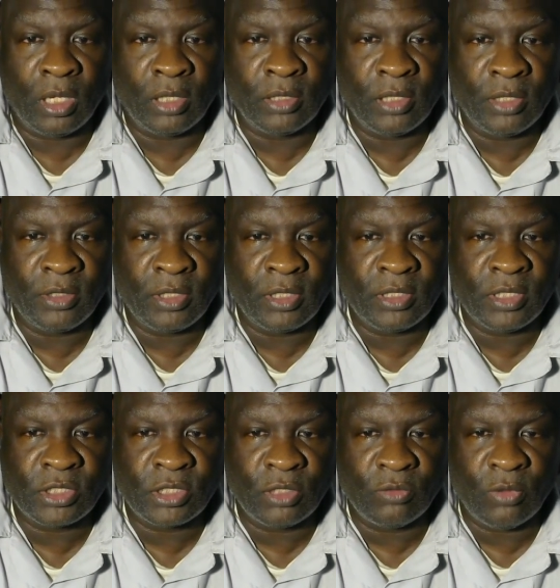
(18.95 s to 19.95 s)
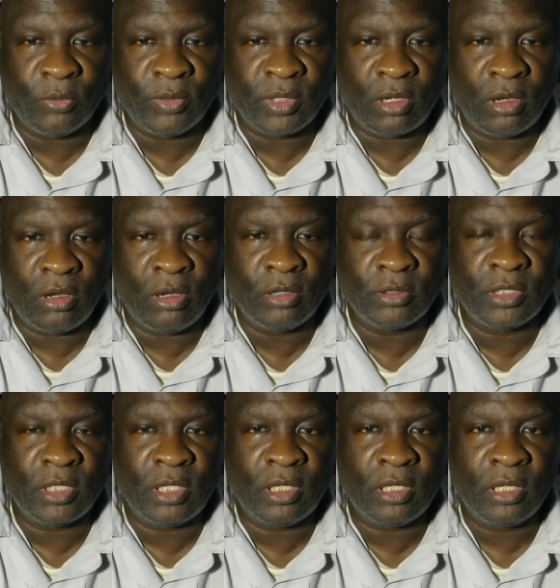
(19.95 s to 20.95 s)
another edition of what we call
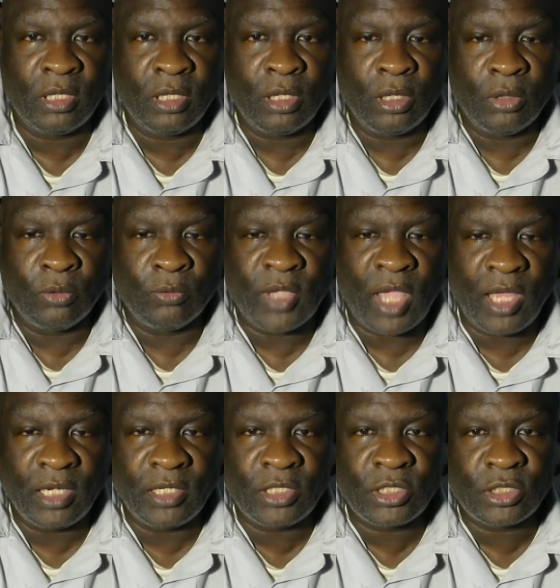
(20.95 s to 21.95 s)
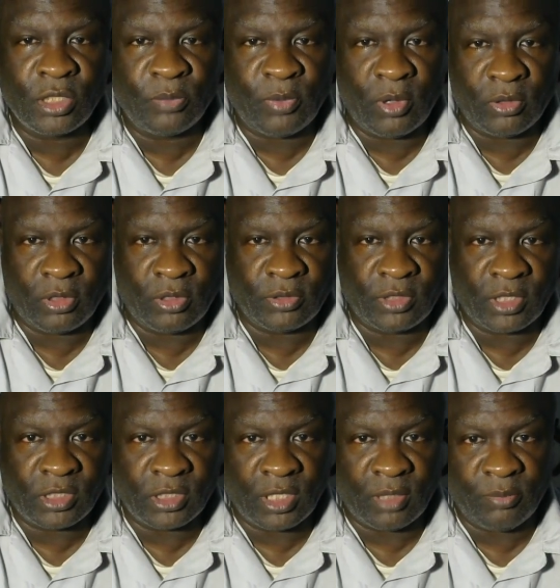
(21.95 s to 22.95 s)
the Reality's Temple on Earth
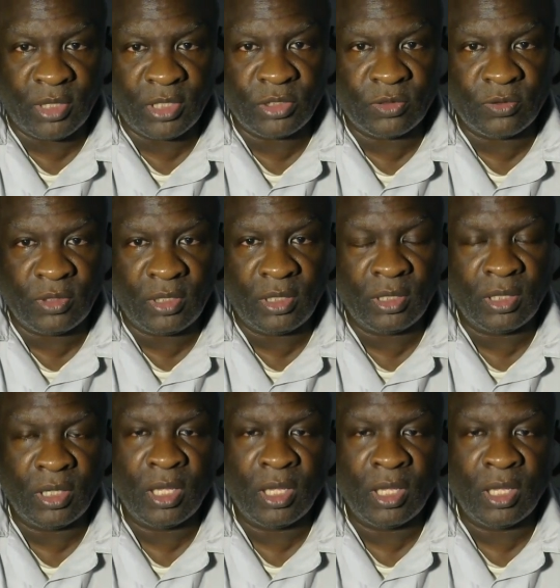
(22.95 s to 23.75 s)
Internet Ministry.